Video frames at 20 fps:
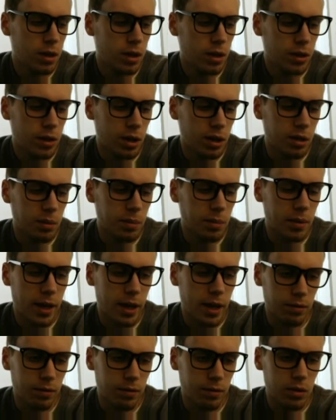column
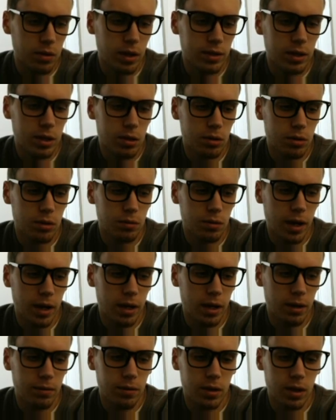F. So that's how you
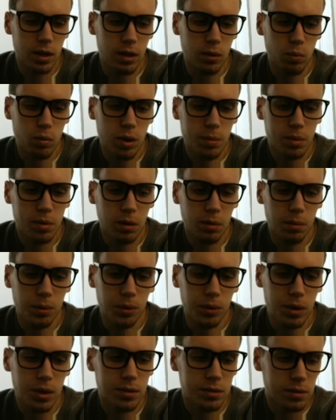derive the win
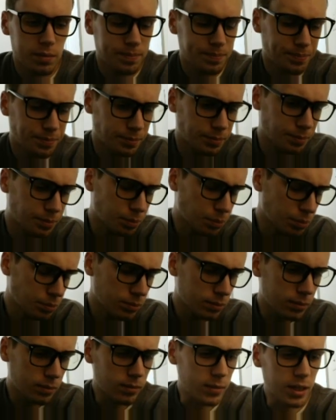probabilities.
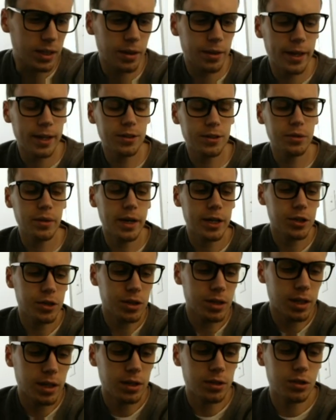And then to actually
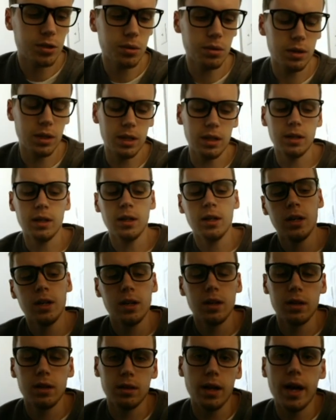get to the
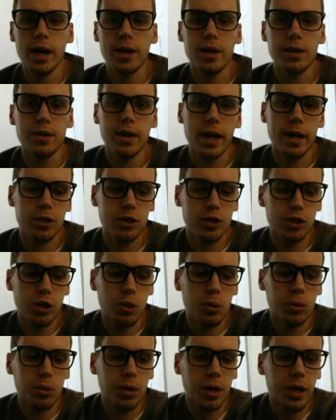
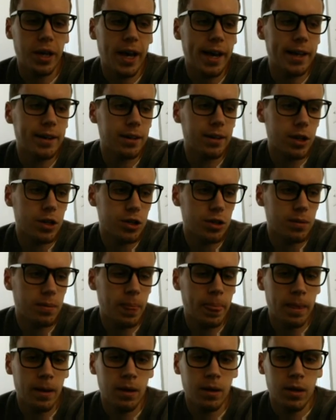line-total concatenation,
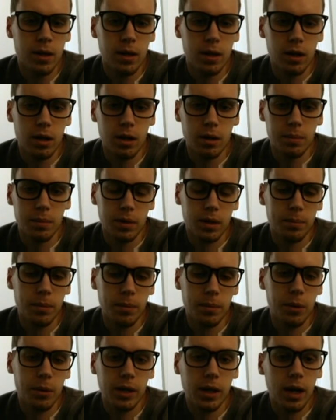by
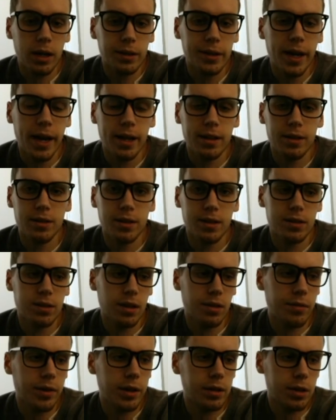the way, concat is a
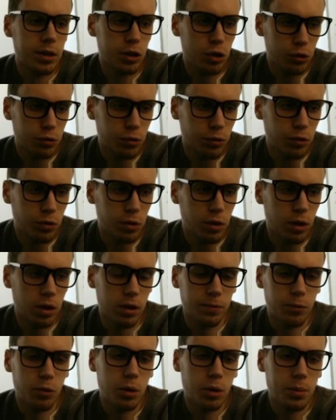very useful
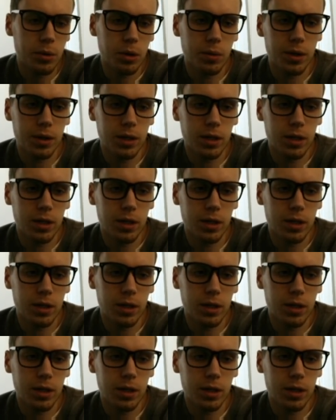formula when it